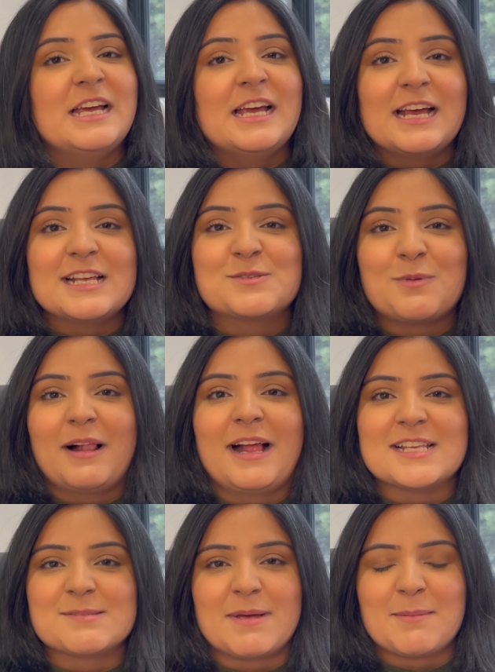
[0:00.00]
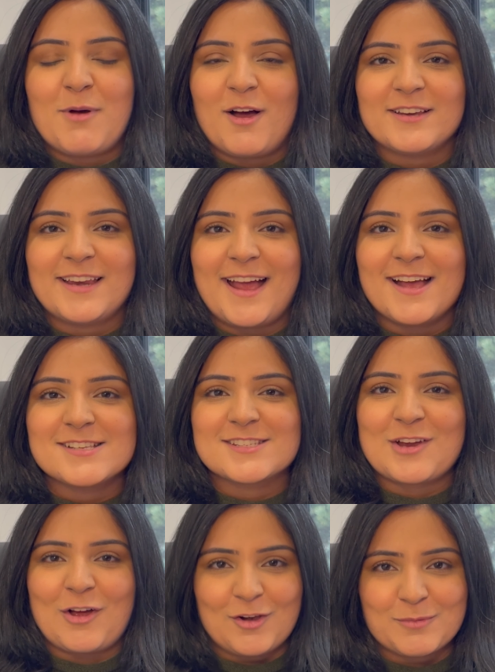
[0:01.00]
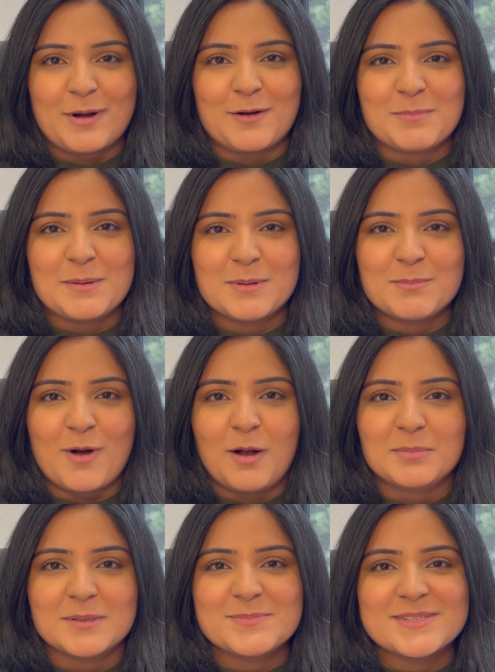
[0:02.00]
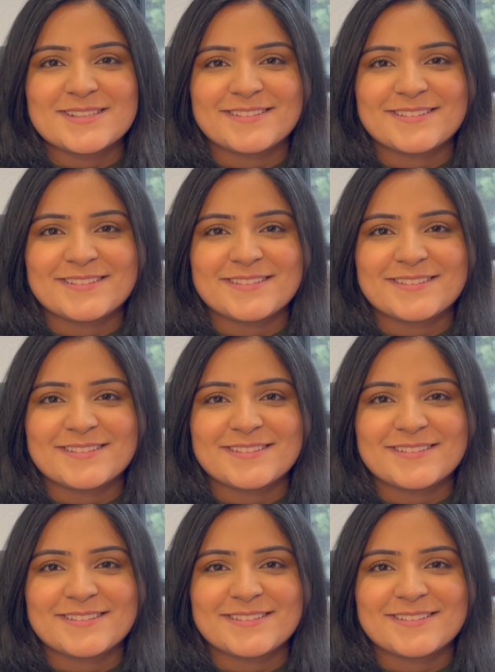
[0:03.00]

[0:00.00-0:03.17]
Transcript: as well as my podcast called Brown People Problems.